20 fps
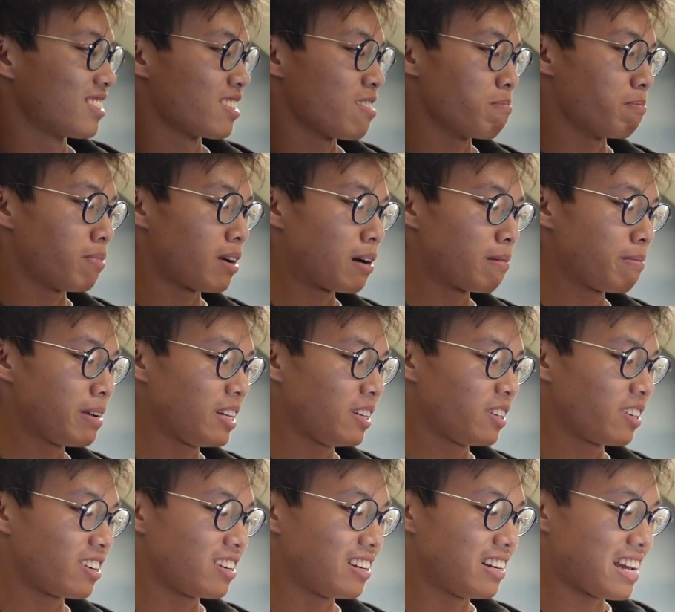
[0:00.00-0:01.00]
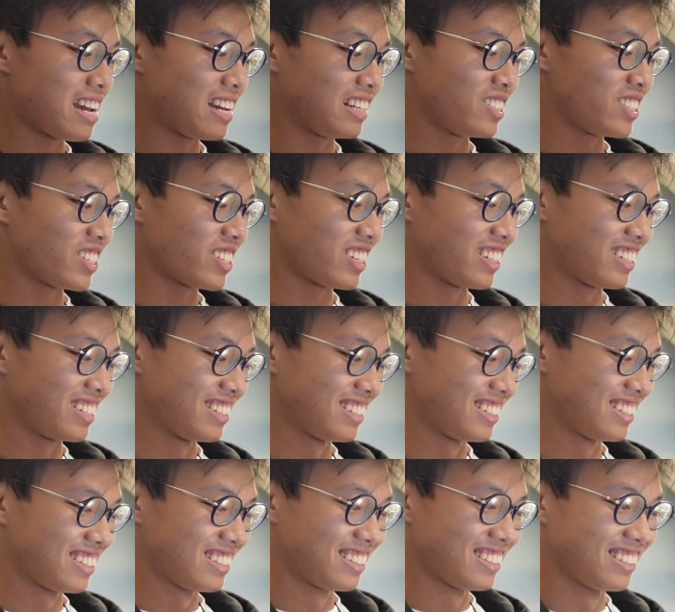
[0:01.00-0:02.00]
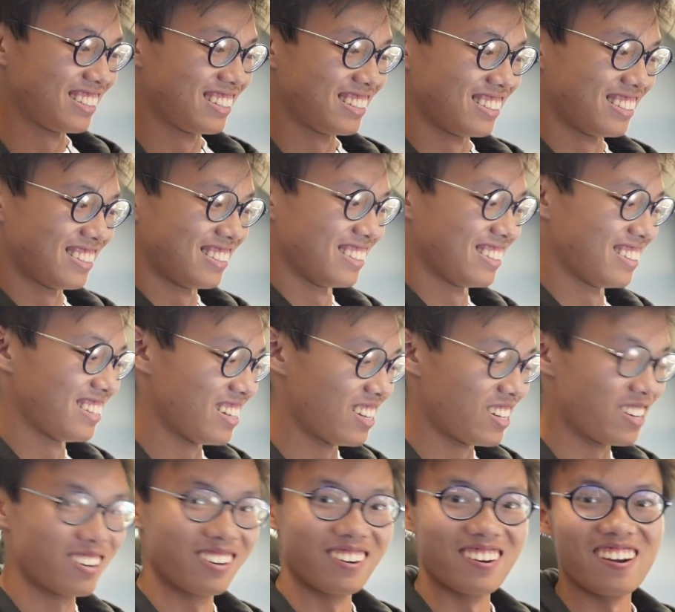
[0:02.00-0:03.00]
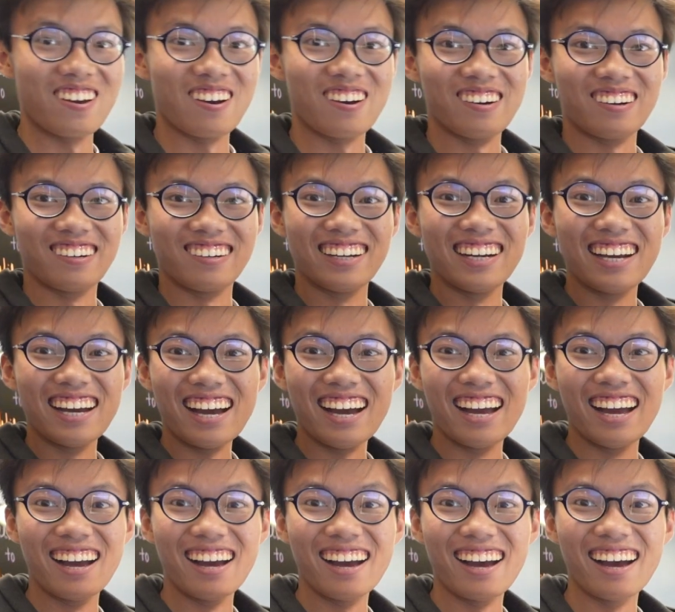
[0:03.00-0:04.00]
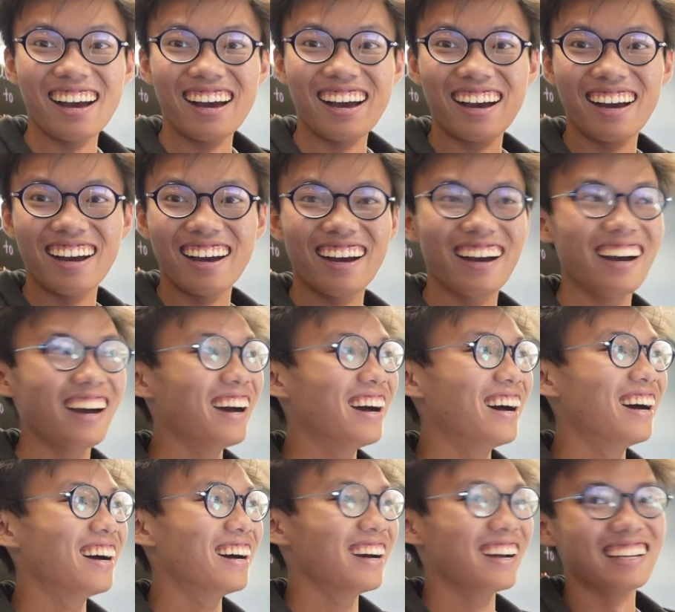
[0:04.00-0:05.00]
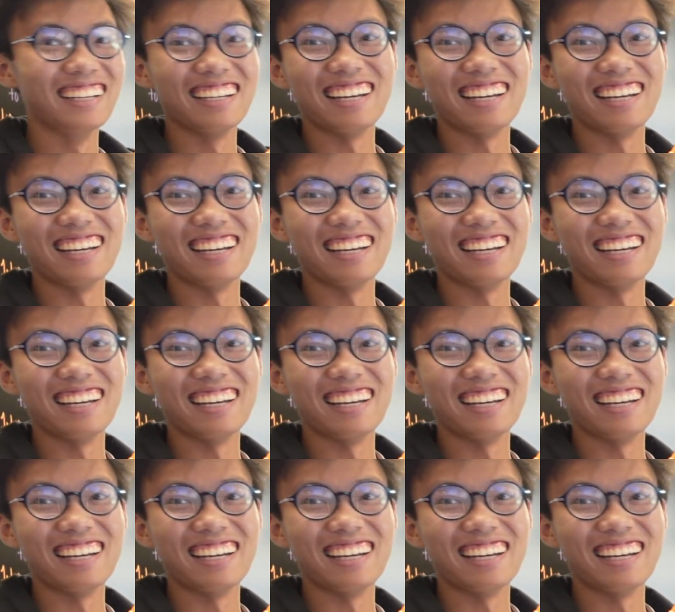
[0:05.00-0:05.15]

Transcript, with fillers: Bobby, you're in danger. Oh no. Oh no. Oh,